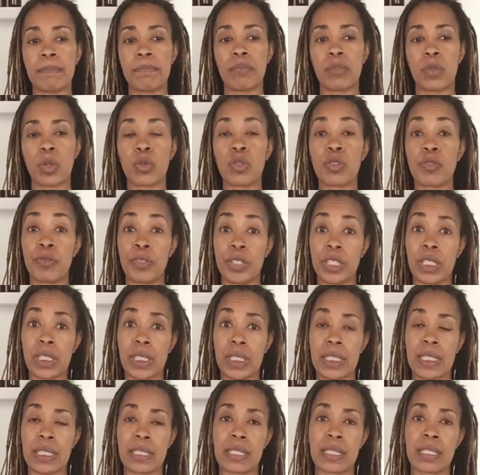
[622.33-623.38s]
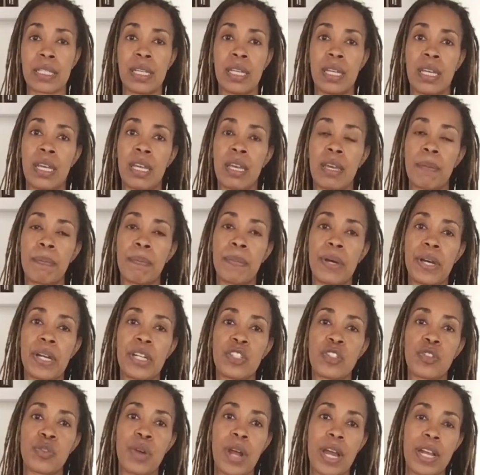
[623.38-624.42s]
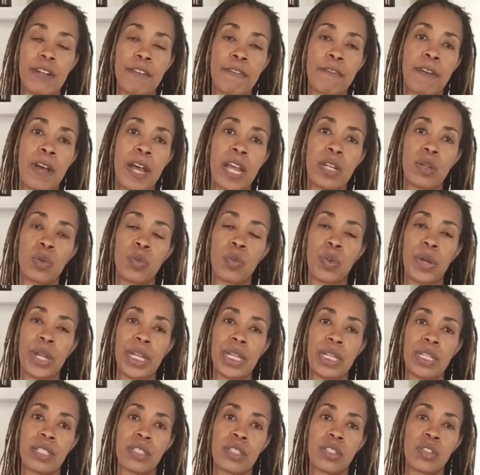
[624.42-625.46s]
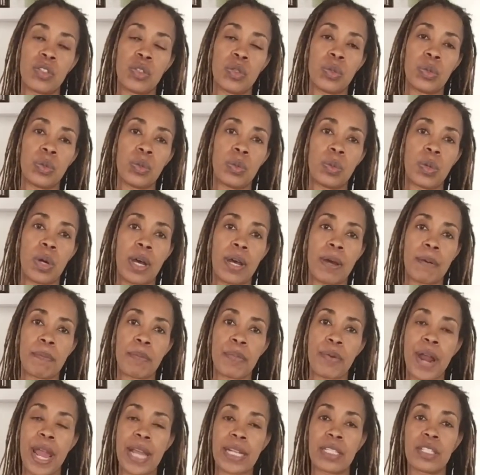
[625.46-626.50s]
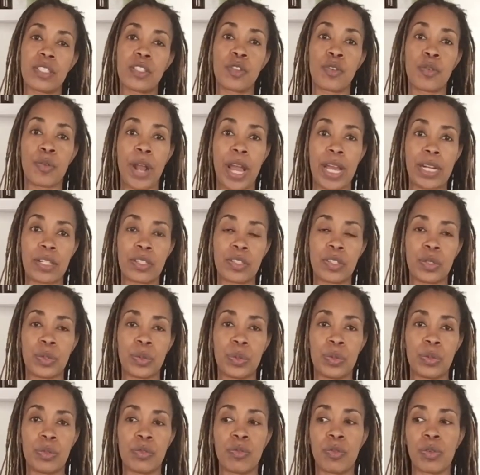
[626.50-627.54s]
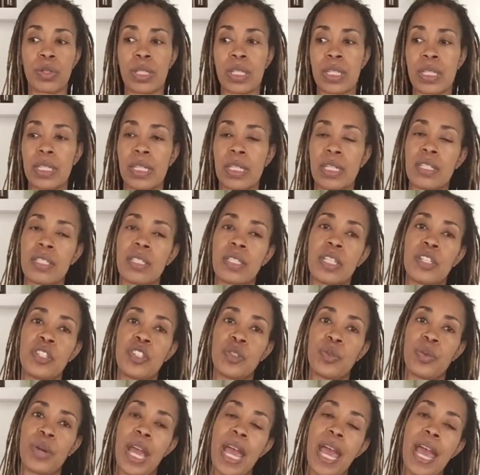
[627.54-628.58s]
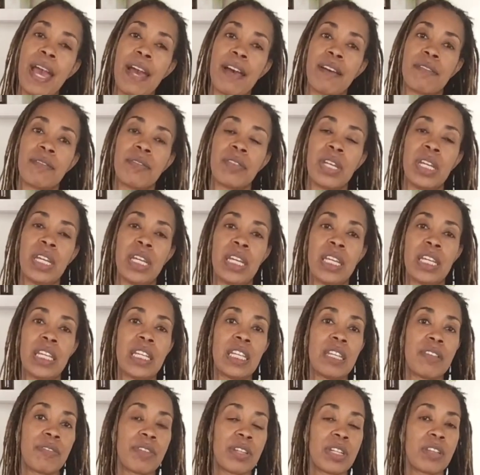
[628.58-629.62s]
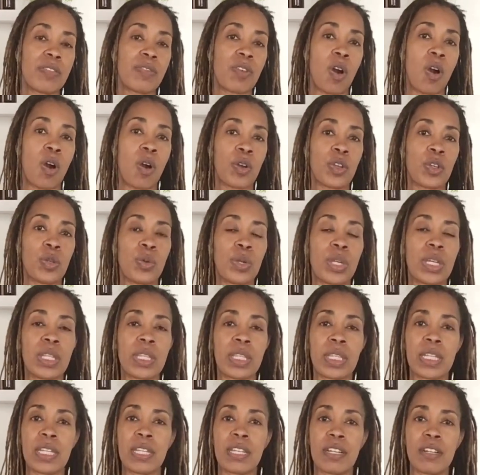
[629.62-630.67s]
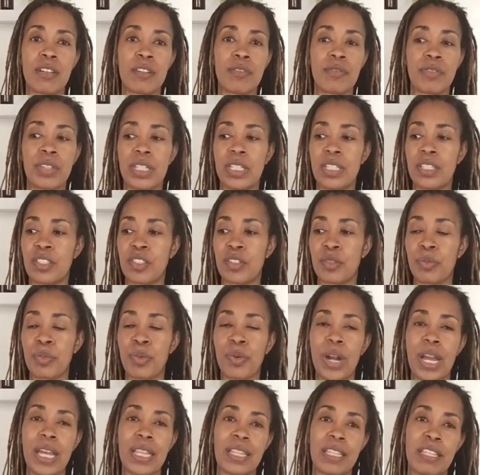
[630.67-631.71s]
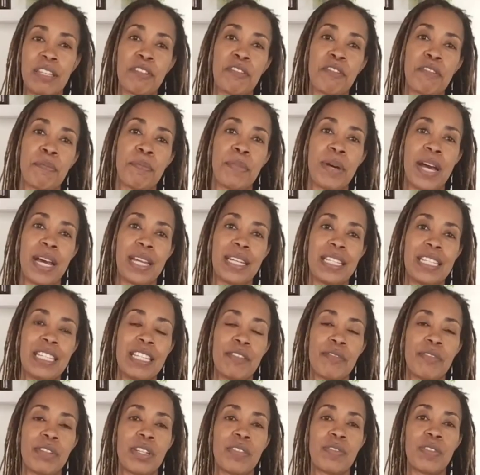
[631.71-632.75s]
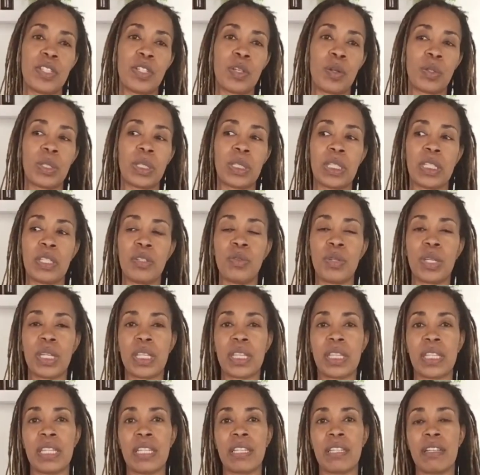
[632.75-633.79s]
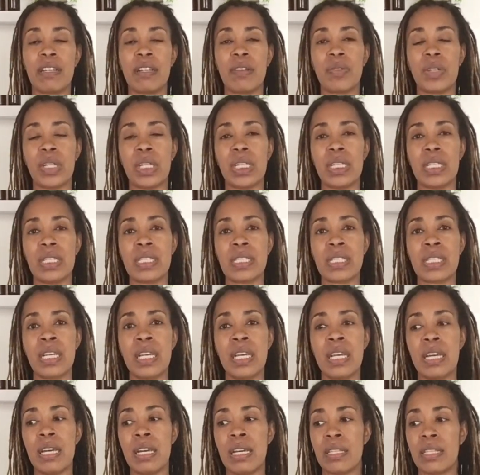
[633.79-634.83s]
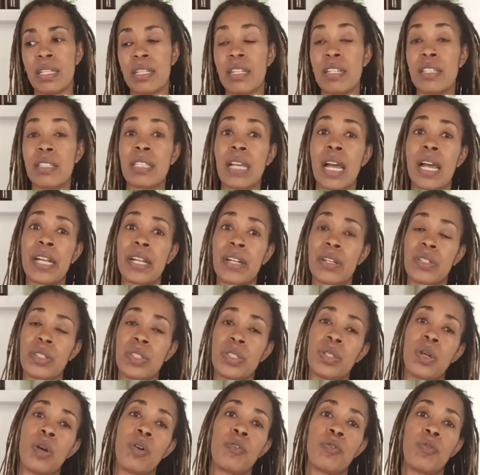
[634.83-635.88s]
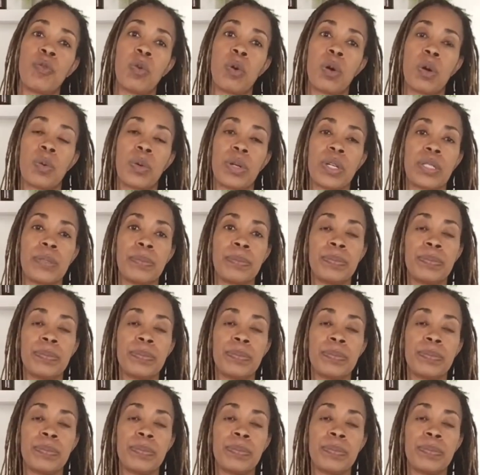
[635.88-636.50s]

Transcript: those feelings, but try to find ways to practice gratitude for the things that you have. Even if all you can think of is the breath in your body, even if the only thing you can think of is the desire to go forward,